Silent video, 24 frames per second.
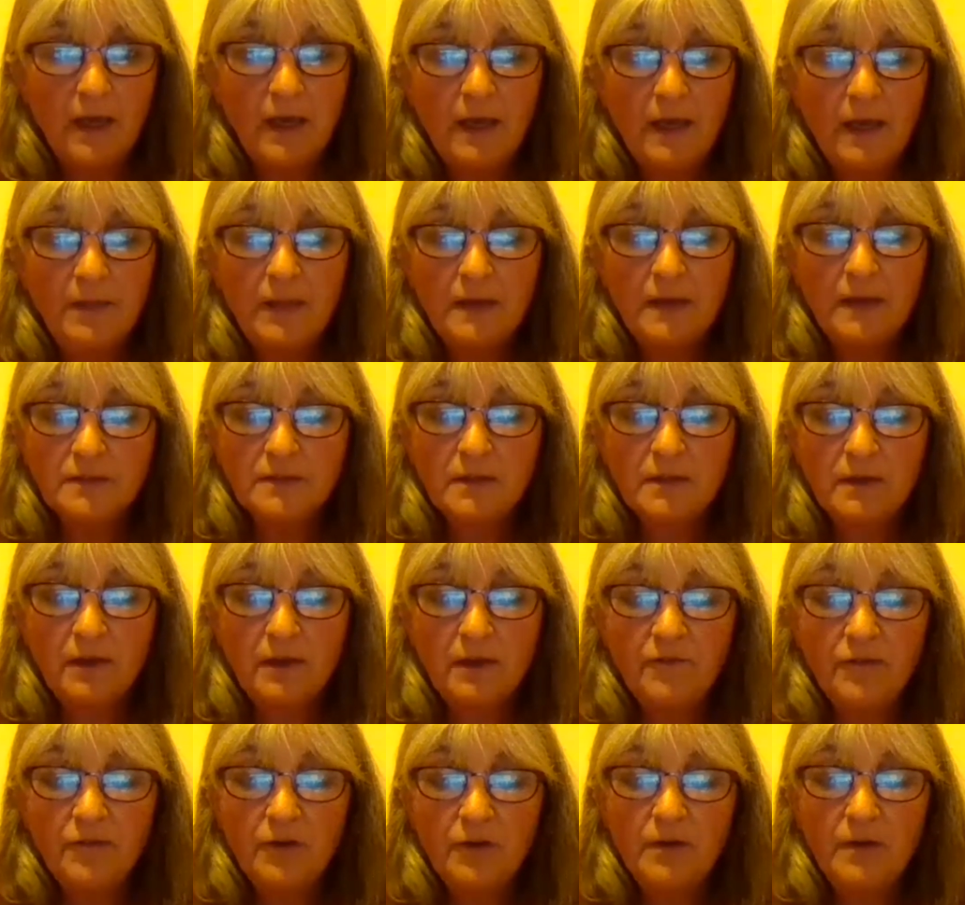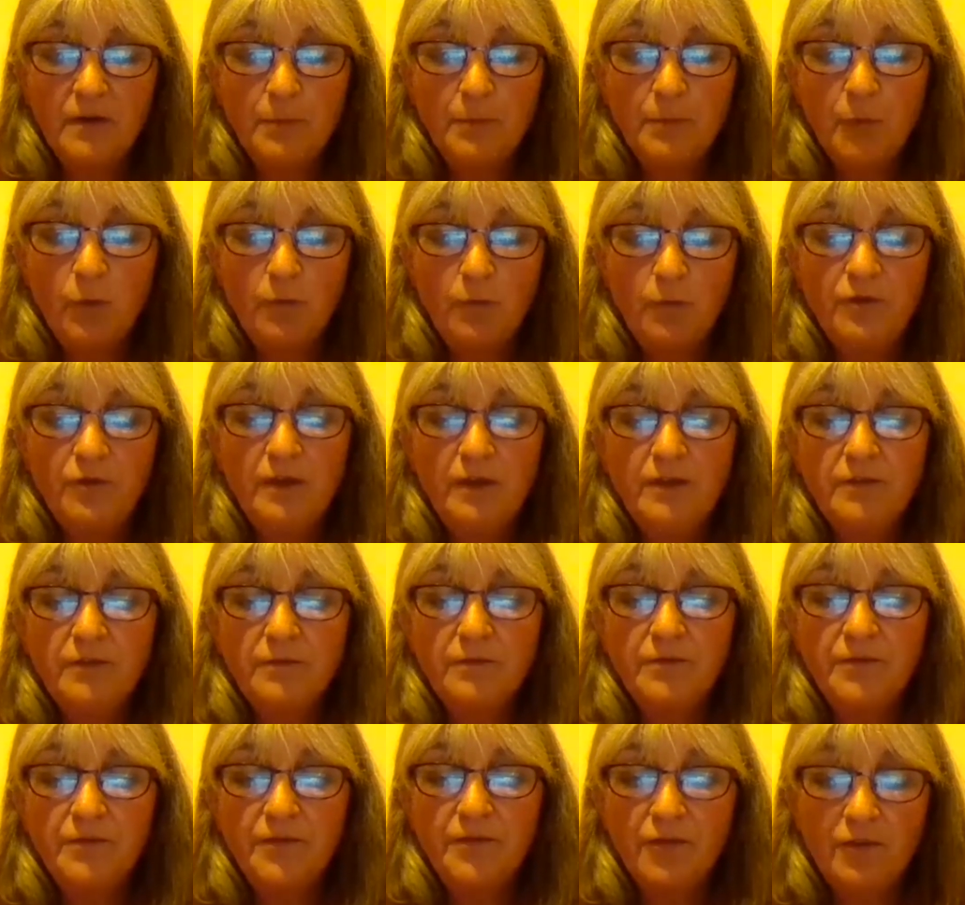And that's another important
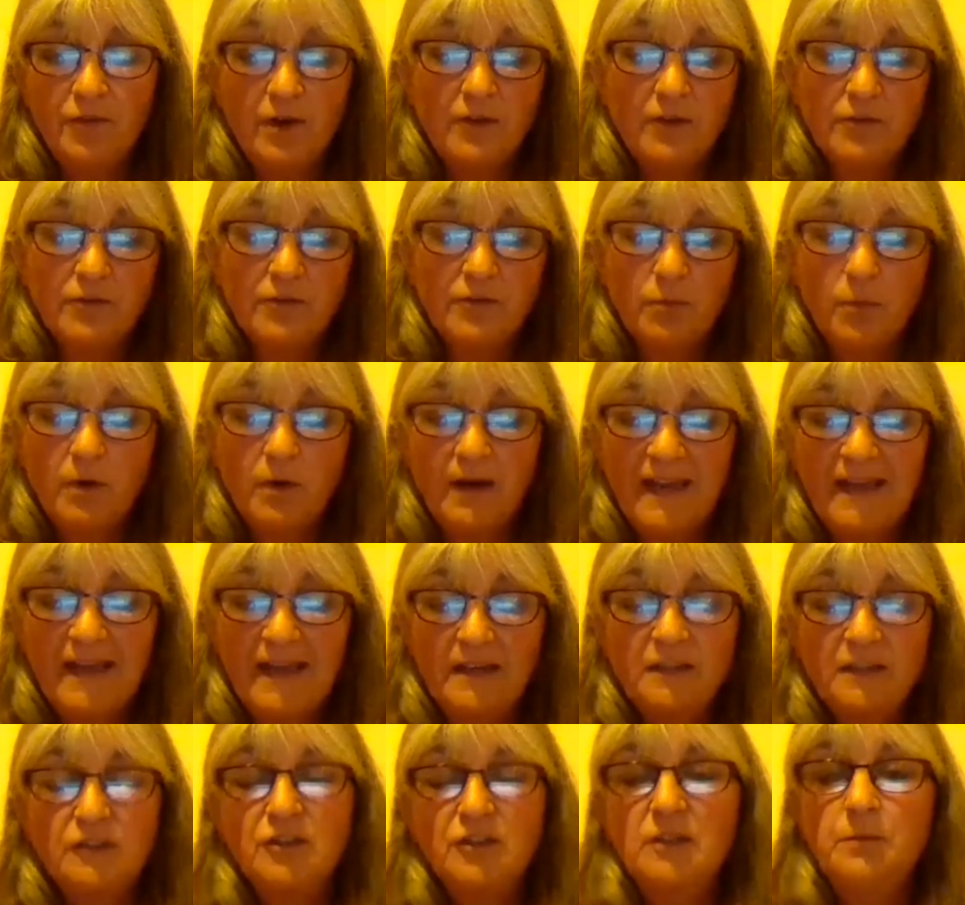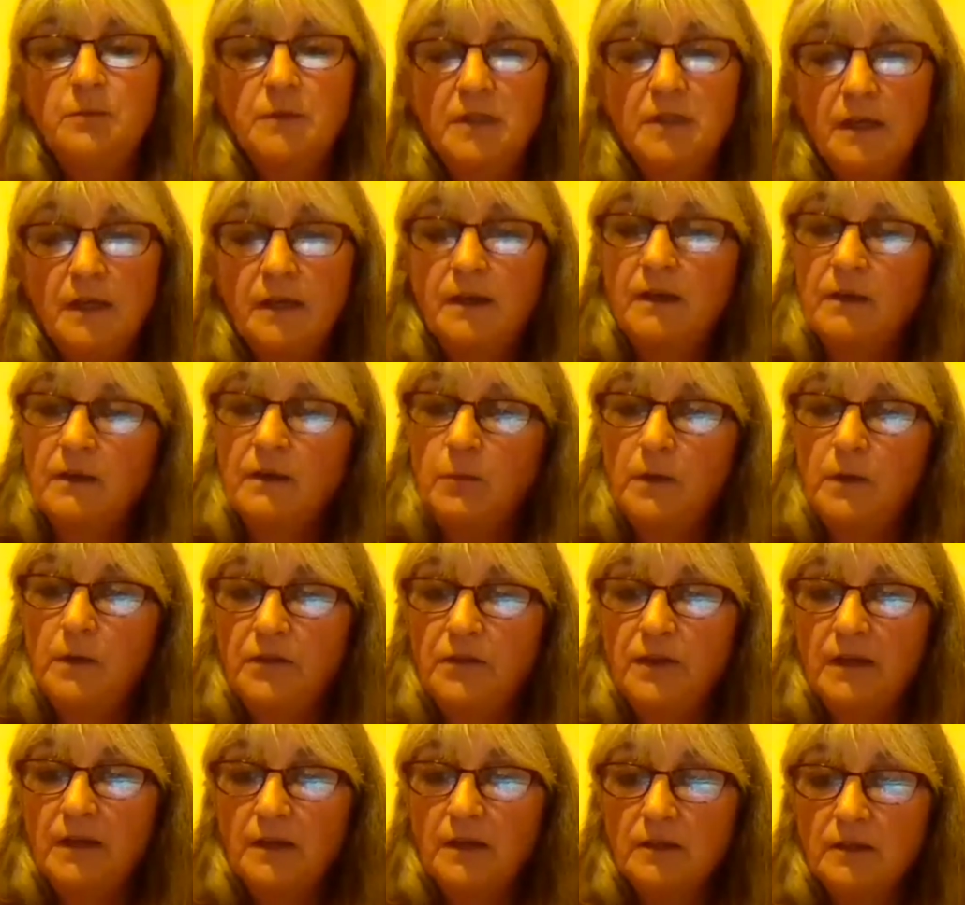reason for us why energy particularly we
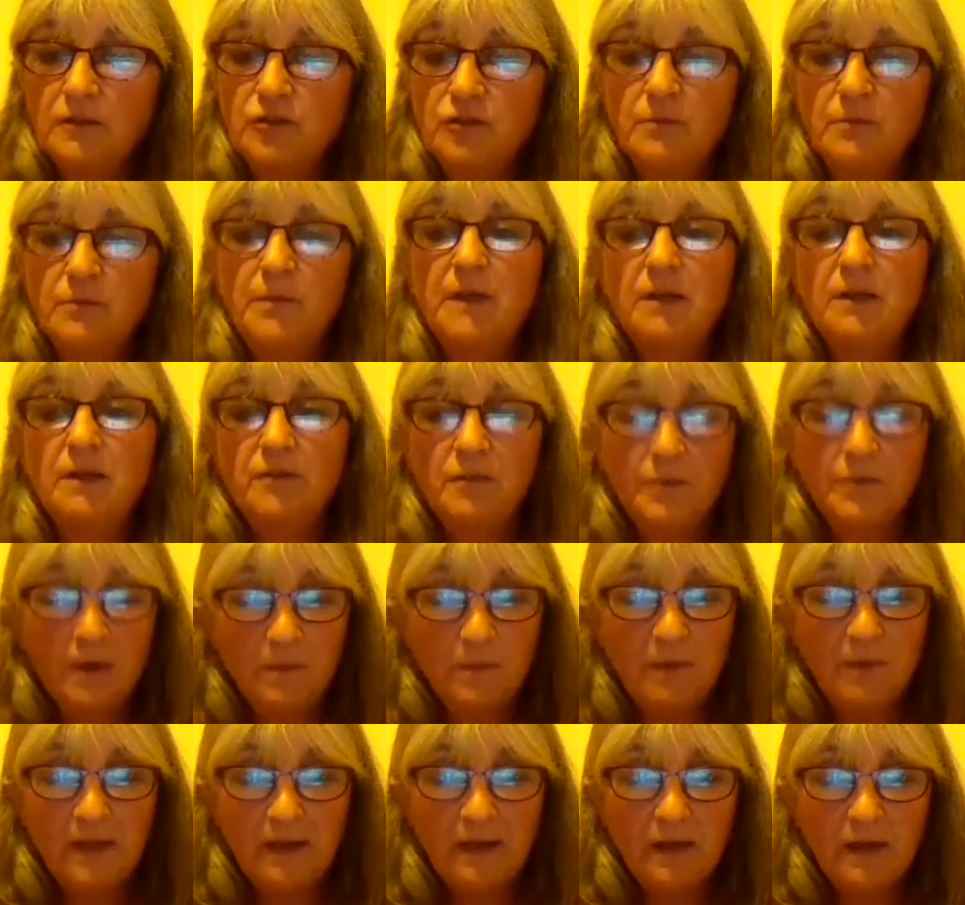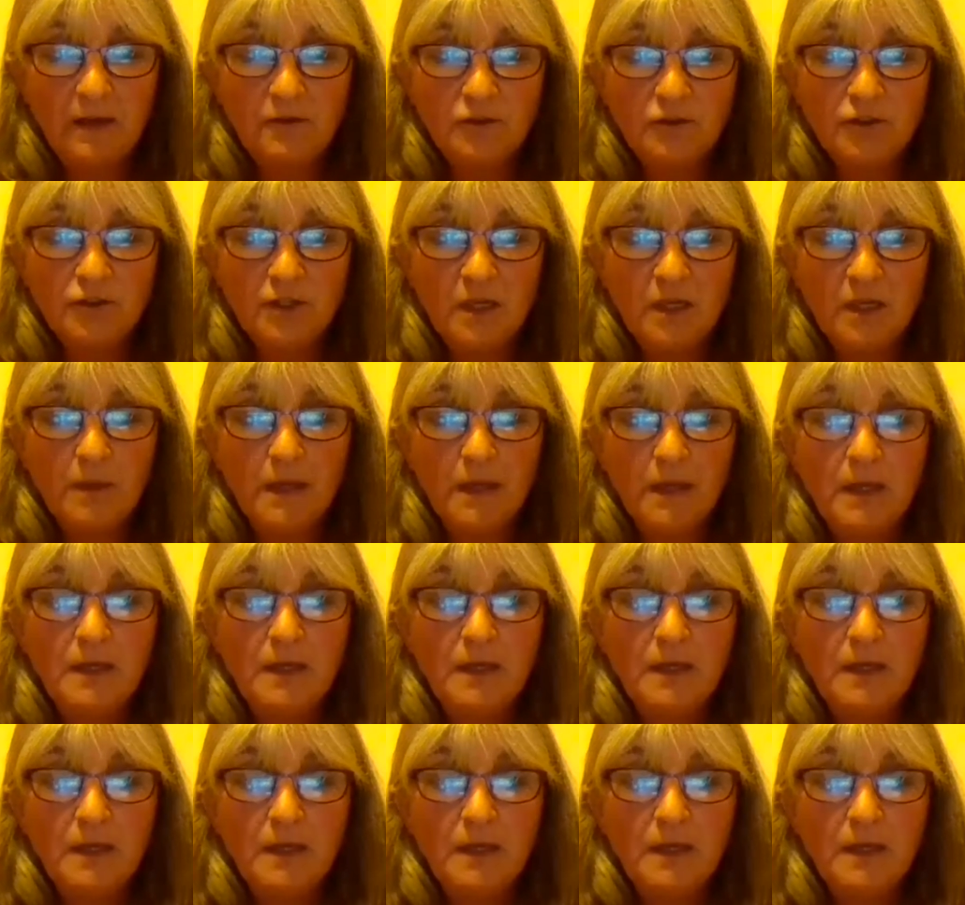think should be under public ownership.